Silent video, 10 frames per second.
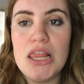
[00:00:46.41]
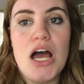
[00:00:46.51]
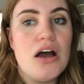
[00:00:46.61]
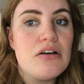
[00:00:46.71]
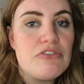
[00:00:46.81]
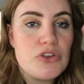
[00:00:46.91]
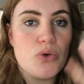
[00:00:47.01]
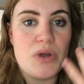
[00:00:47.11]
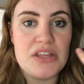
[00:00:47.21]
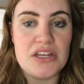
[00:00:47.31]
Love the
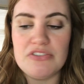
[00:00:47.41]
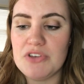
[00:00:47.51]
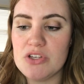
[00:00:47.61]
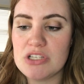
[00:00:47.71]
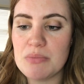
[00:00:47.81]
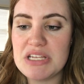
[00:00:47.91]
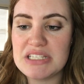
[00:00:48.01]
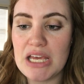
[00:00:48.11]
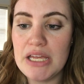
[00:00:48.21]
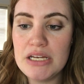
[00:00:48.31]
way that it feels on my
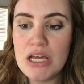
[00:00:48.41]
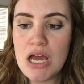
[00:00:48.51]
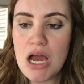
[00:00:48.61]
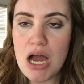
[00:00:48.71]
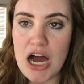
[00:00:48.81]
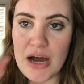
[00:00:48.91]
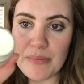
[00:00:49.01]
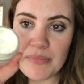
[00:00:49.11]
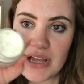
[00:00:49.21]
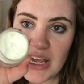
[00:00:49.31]
skin.
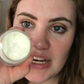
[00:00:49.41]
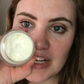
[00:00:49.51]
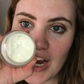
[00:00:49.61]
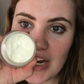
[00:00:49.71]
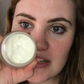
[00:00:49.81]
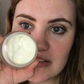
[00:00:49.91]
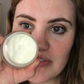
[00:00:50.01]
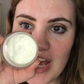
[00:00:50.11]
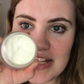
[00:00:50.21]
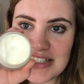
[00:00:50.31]
And it kind of
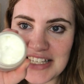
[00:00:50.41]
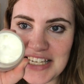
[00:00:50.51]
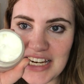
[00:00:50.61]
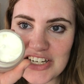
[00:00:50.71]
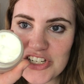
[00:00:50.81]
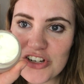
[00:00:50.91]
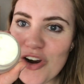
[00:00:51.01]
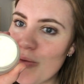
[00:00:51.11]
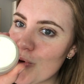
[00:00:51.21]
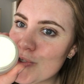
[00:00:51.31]
has the texture
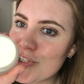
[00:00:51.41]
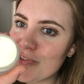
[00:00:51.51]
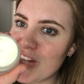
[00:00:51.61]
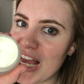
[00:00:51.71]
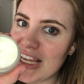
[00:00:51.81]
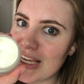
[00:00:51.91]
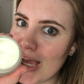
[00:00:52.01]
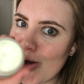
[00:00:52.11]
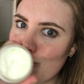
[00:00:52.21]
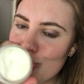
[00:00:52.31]
almost of like
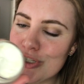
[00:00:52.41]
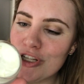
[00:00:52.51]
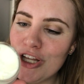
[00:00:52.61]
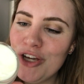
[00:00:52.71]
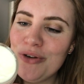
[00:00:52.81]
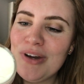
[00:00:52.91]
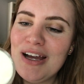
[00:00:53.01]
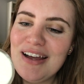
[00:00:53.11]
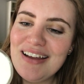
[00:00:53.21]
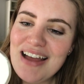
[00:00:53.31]
Elmer's glue.
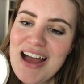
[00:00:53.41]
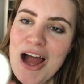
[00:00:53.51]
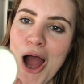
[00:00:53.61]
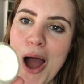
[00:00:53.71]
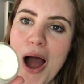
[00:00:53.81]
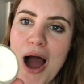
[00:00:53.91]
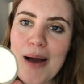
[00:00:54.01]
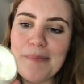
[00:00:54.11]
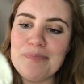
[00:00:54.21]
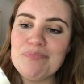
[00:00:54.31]

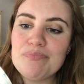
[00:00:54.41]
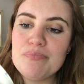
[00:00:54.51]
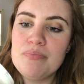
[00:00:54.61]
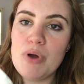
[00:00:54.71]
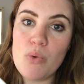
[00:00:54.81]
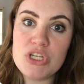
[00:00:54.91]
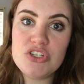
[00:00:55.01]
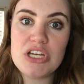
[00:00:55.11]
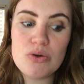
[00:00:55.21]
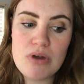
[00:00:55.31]
But once
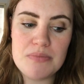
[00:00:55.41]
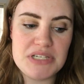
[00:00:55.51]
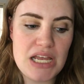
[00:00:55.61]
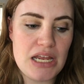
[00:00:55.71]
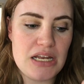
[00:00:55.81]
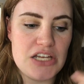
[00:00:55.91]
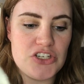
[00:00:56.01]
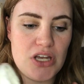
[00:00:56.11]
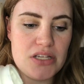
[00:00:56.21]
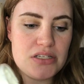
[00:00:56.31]
you get it rubbed in, it
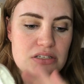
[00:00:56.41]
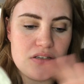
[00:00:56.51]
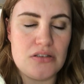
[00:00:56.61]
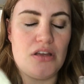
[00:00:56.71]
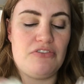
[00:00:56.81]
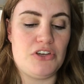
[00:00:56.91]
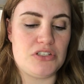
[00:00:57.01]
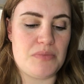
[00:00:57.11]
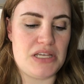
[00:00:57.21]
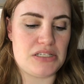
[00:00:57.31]

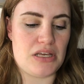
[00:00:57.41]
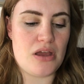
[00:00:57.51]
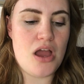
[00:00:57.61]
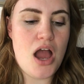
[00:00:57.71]
feels amazing.